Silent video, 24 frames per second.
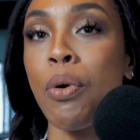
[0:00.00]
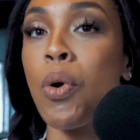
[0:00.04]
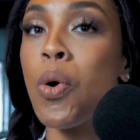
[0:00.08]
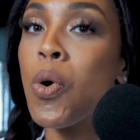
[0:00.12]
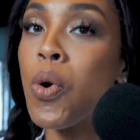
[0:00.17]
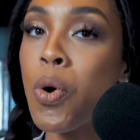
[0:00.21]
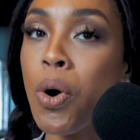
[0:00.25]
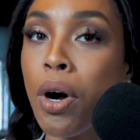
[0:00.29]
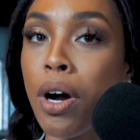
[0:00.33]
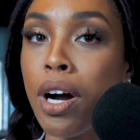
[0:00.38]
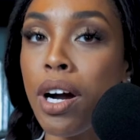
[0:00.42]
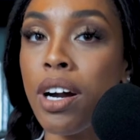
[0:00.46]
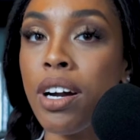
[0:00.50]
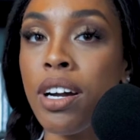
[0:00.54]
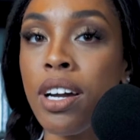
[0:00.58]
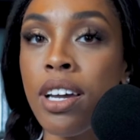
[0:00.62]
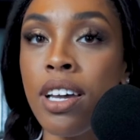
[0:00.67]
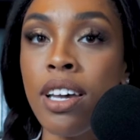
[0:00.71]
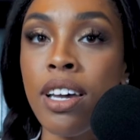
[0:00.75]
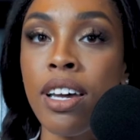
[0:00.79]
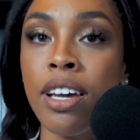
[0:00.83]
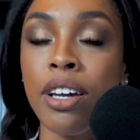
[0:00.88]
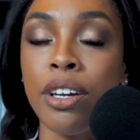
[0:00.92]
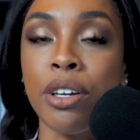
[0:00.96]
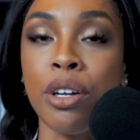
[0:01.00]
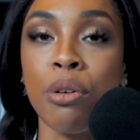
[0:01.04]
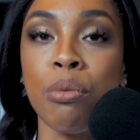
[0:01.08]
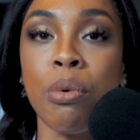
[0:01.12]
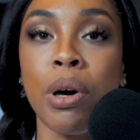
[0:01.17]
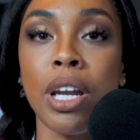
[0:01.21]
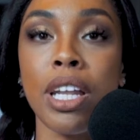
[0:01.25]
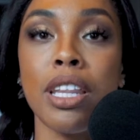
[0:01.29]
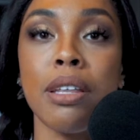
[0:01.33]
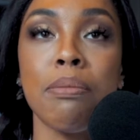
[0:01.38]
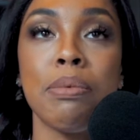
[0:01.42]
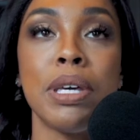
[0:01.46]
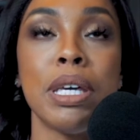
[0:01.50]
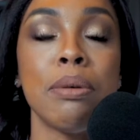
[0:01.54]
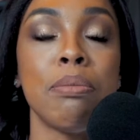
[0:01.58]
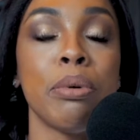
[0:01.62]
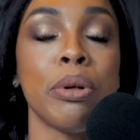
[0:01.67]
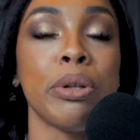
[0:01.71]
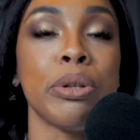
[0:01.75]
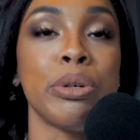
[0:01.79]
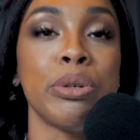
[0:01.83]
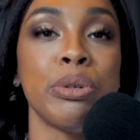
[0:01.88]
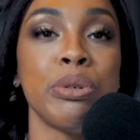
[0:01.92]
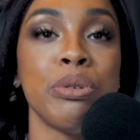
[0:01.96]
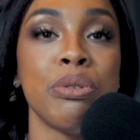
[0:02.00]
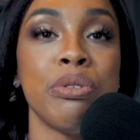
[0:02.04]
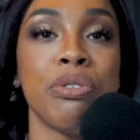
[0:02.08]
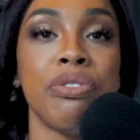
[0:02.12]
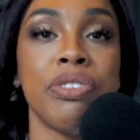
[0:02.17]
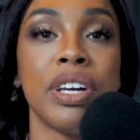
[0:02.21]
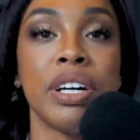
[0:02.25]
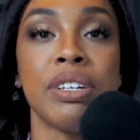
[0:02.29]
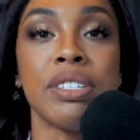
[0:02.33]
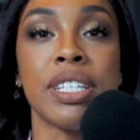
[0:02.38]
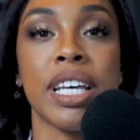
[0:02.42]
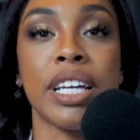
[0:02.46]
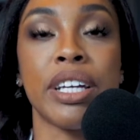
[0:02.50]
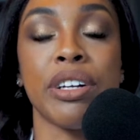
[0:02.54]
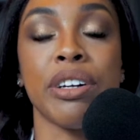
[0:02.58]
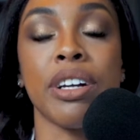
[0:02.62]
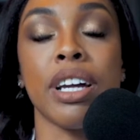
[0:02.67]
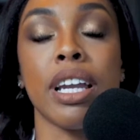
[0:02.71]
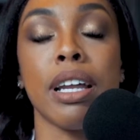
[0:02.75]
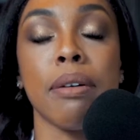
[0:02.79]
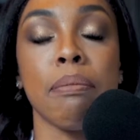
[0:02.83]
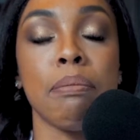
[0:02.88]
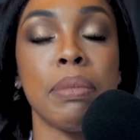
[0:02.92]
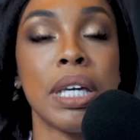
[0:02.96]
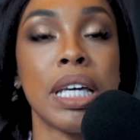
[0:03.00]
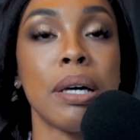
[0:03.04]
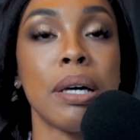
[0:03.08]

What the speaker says: Or you're one of the people who feels like you're going to be